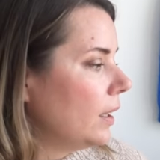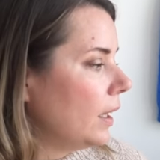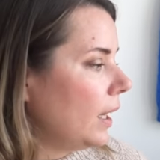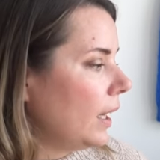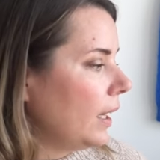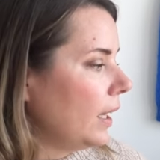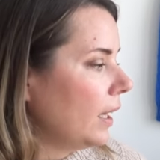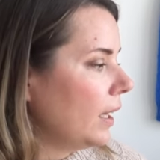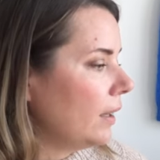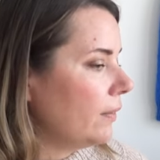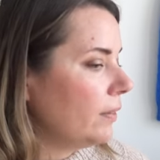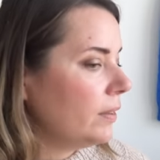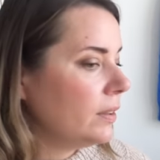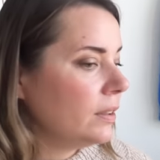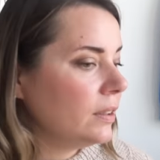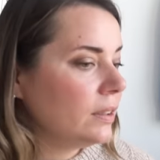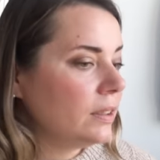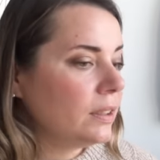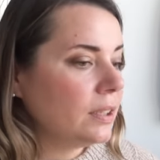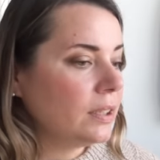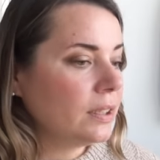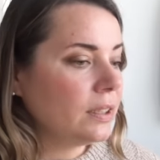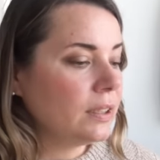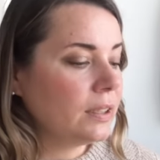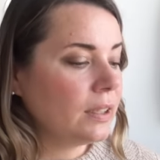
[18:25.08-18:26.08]
I
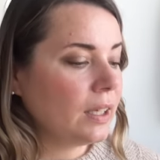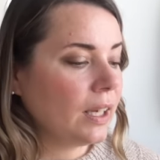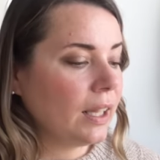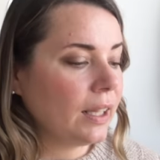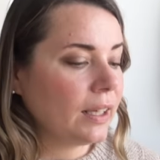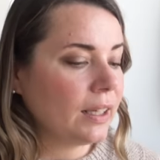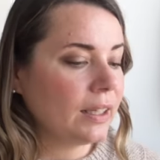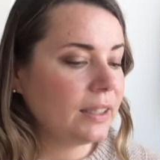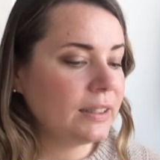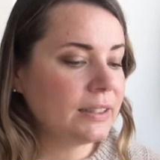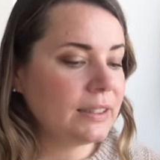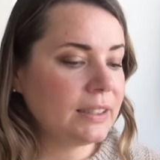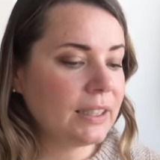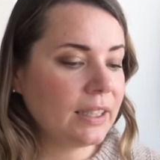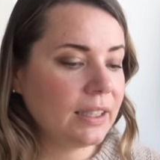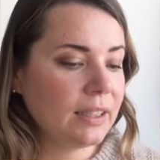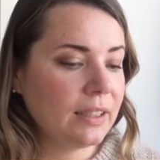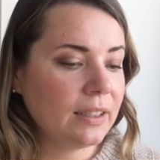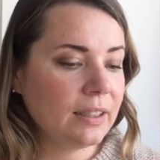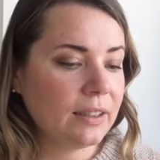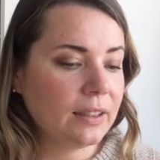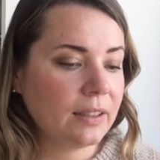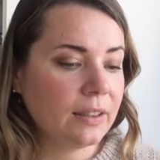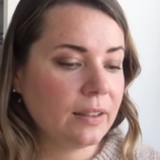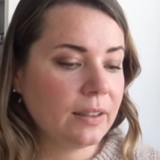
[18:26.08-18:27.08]
haven't, like I
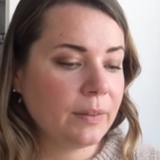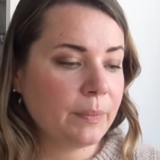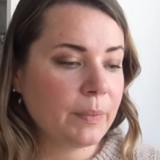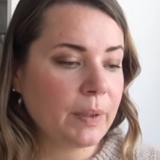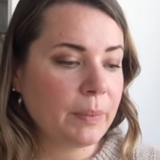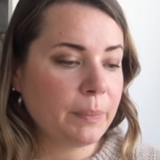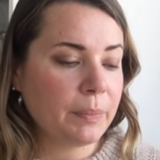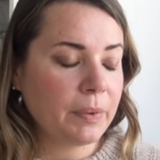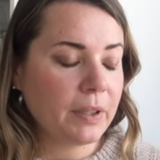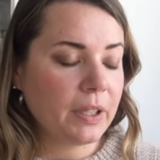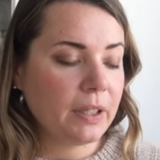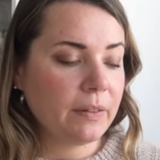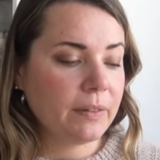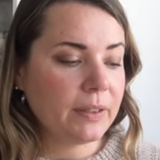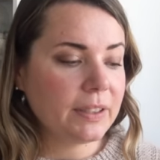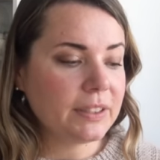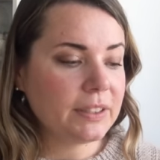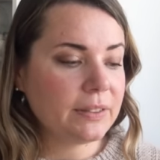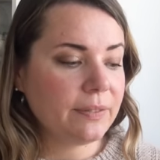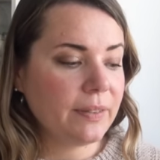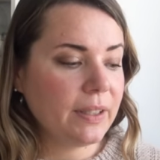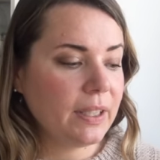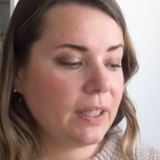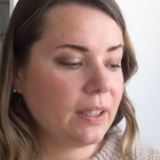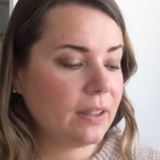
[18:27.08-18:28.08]
said in my
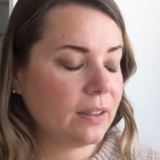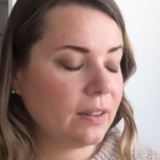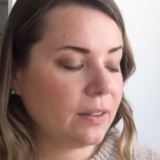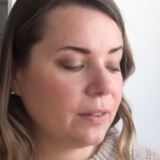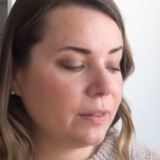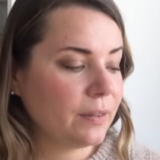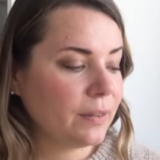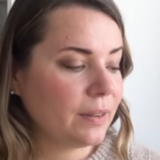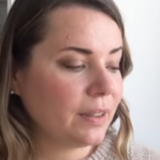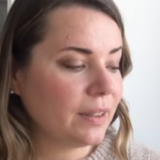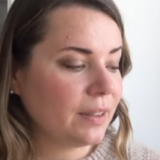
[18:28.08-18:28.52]
previous video,